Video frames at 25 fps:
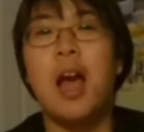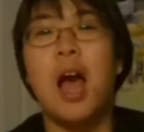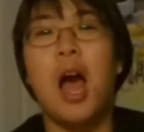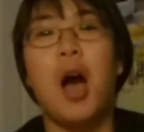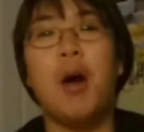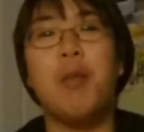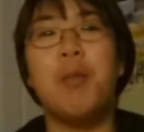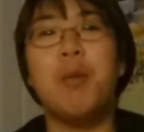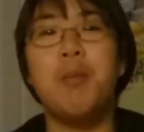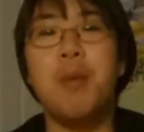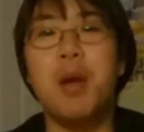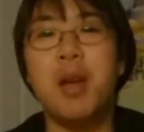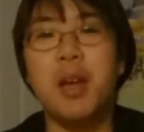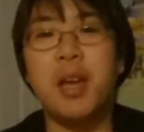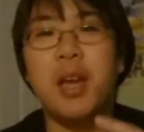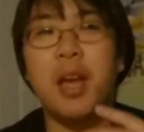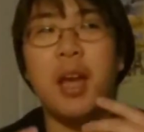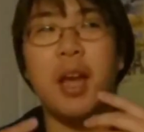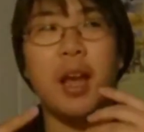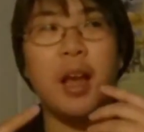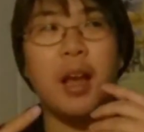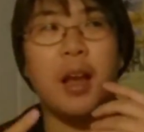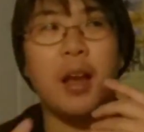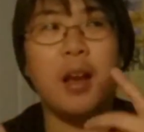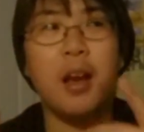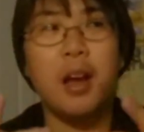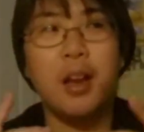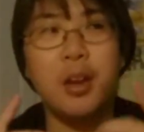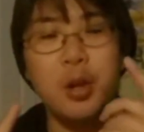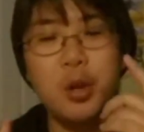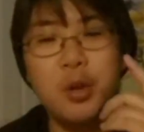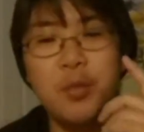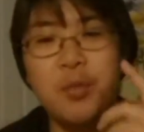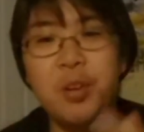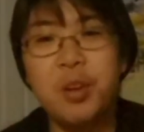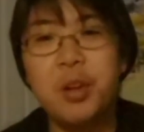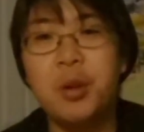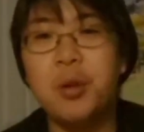I'll be making a
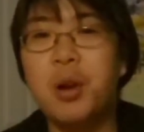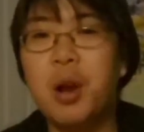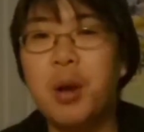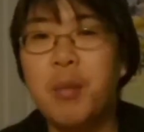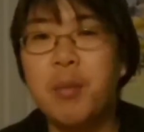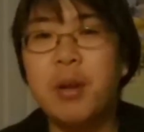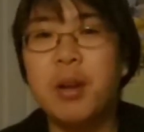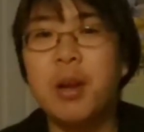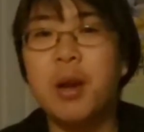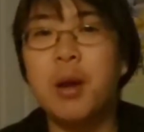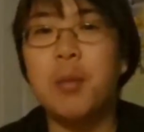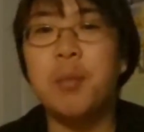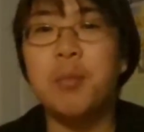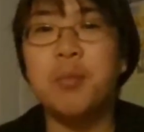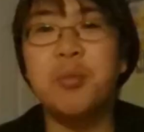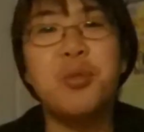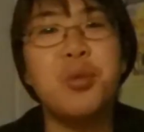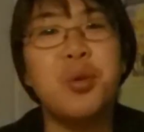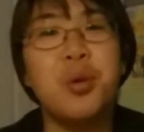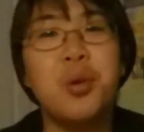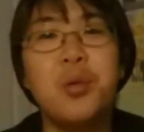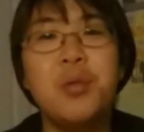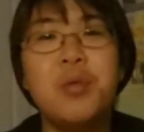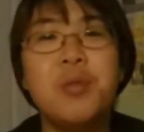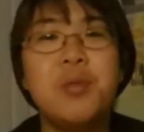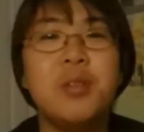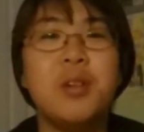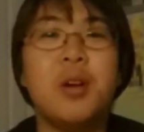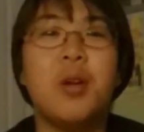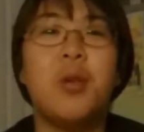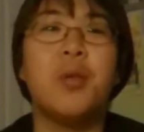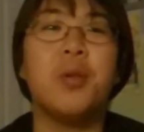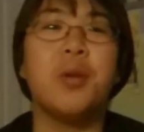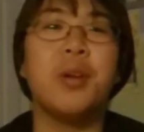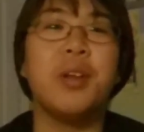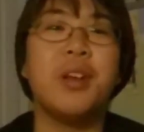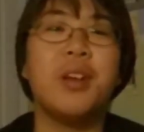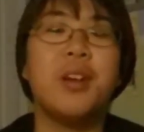new video coming up too,
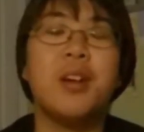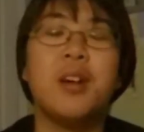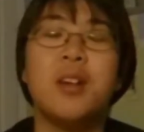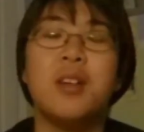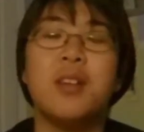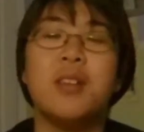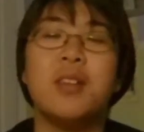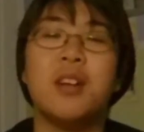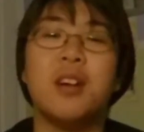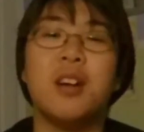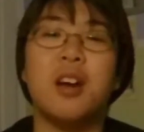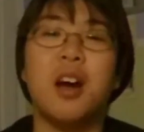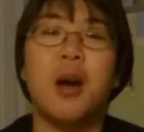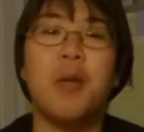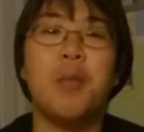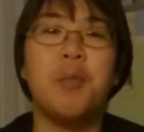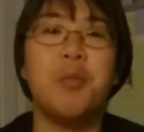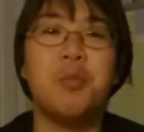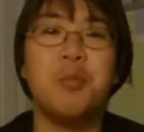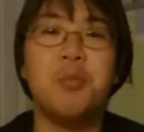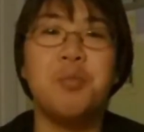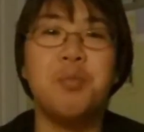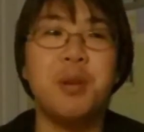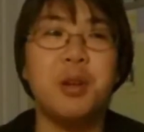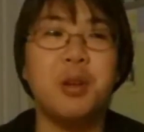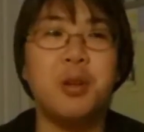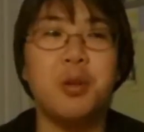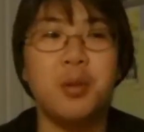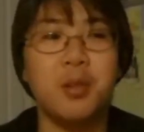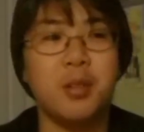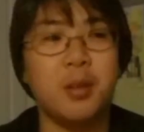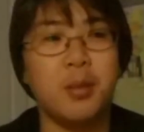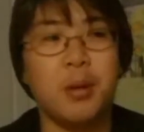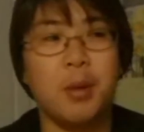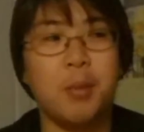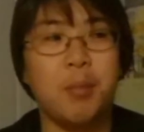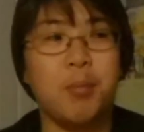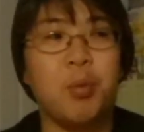only because I'll be doing
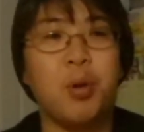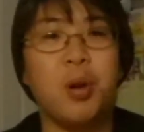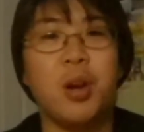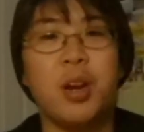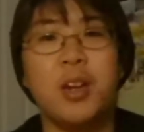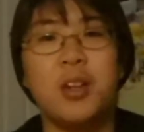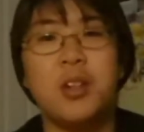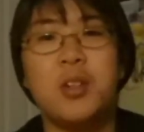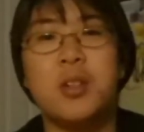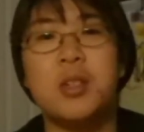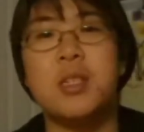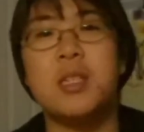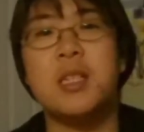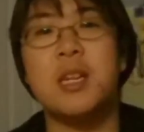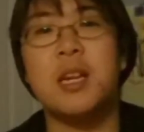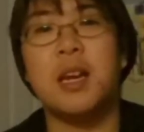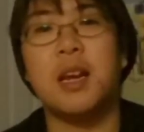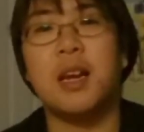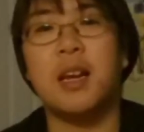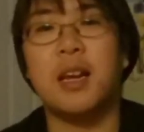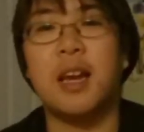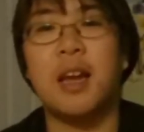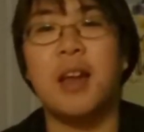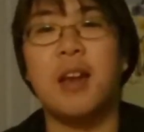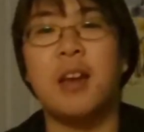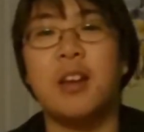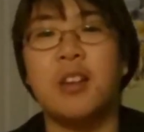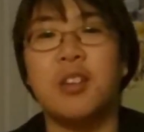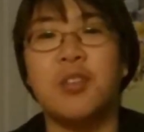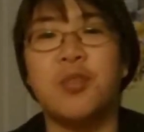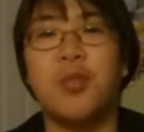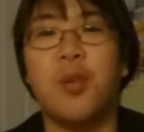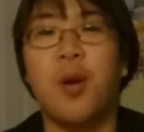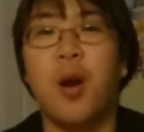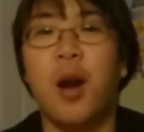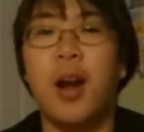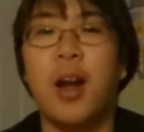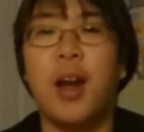something pretty interesting again this
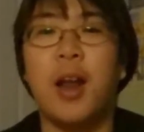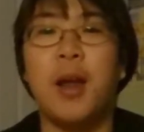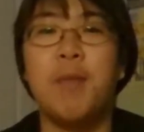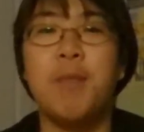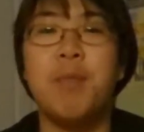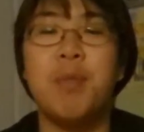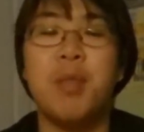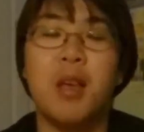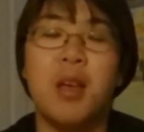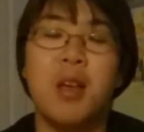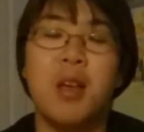Friday.